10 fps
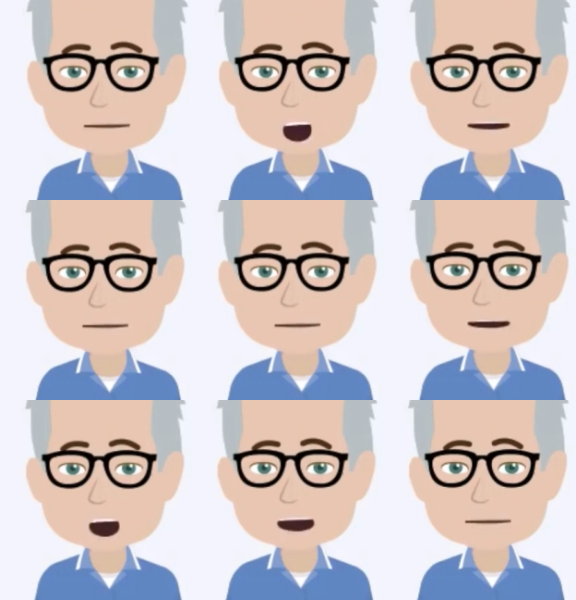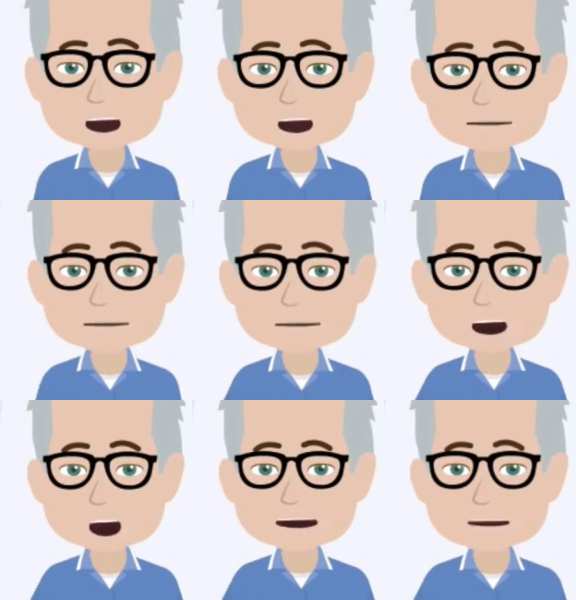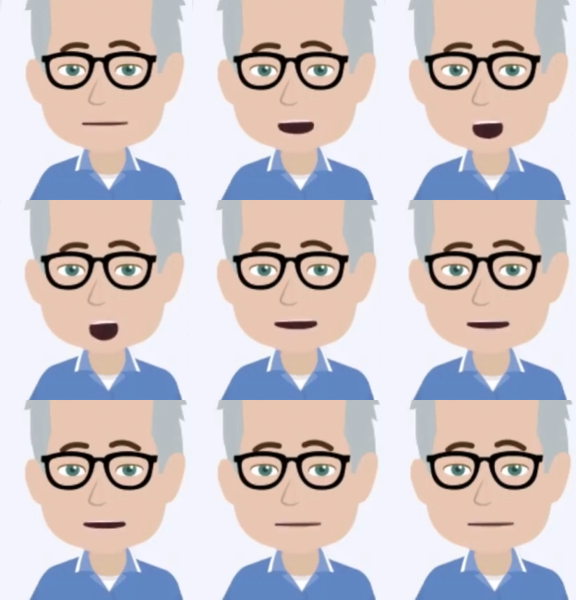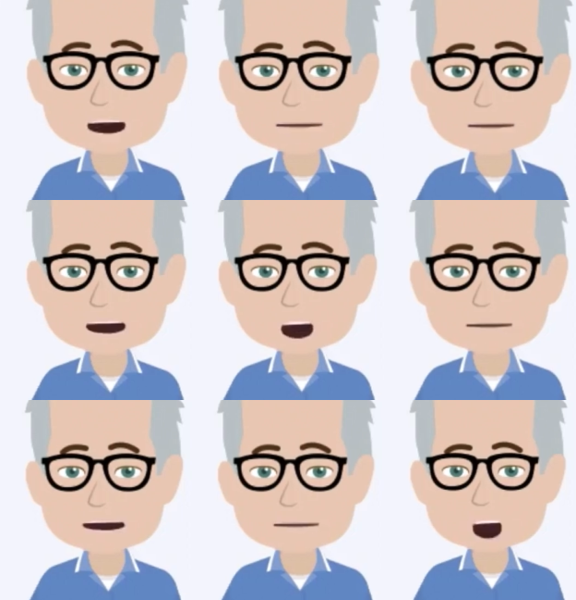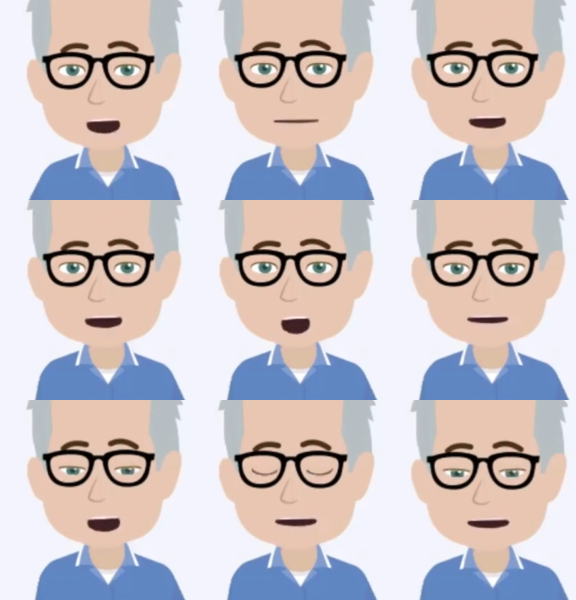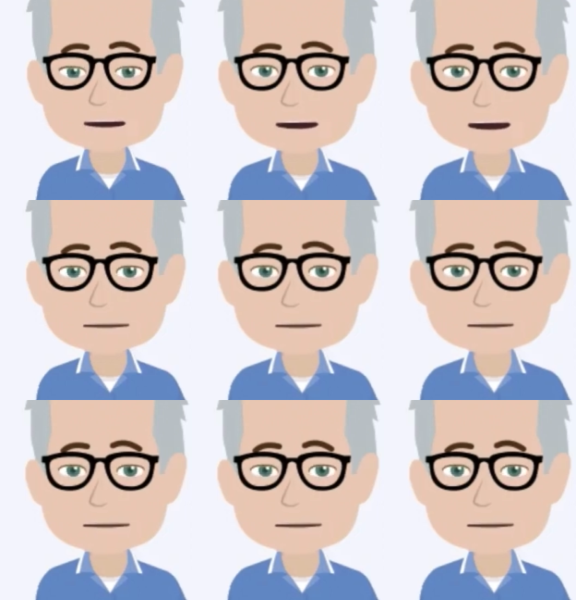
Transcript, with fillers: Hi, I'm Richie Owens, and I'm here to chat a little bit about how to study for the CFA Level 1 exam.